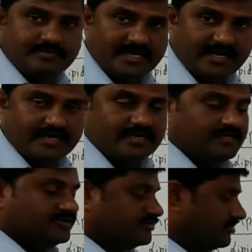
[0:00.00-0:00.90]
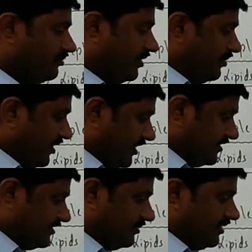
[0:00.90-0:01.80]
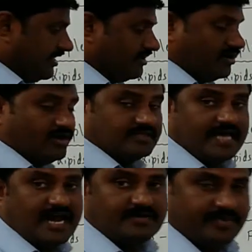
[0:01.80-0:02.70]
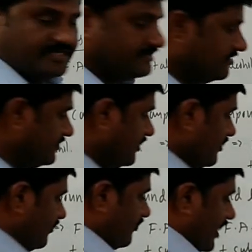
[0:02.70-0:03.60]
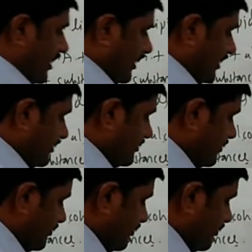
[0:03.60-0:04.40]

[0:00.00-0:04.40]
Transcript: similar, so may be dissimilar. On that basis, one is